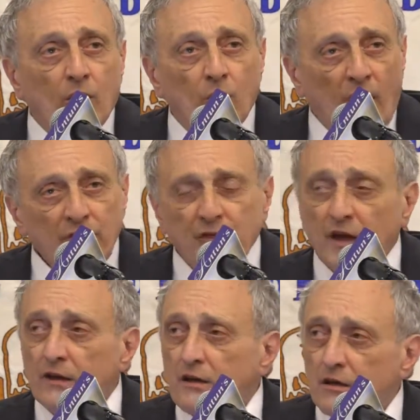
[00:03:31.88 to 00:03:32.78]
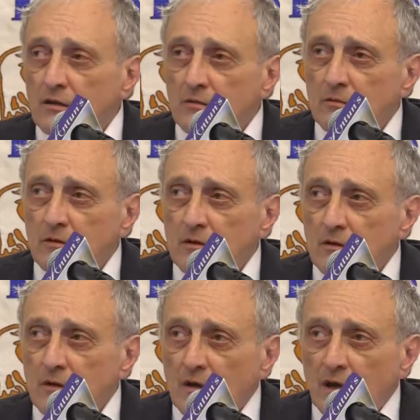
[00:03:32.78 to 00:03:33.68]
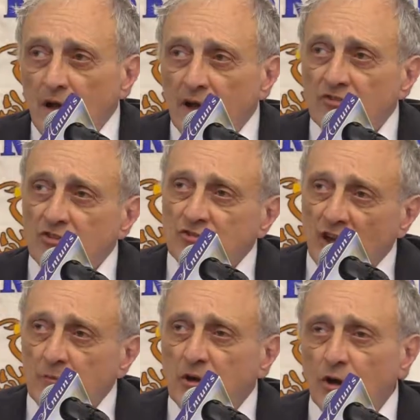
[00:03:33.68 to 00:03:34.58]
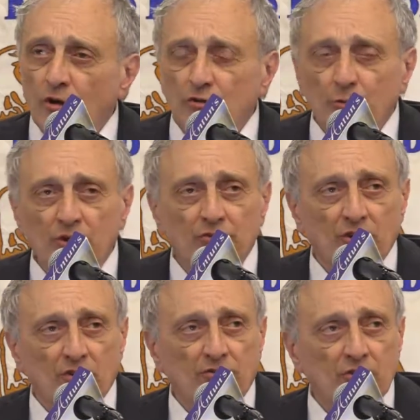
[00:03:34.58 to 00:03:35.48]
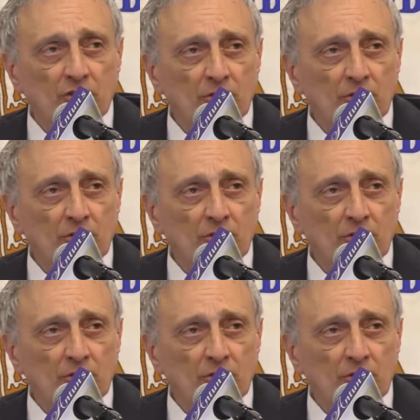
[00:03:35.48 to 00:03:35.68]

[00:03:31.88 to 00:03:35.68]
who I think has the same characteristics.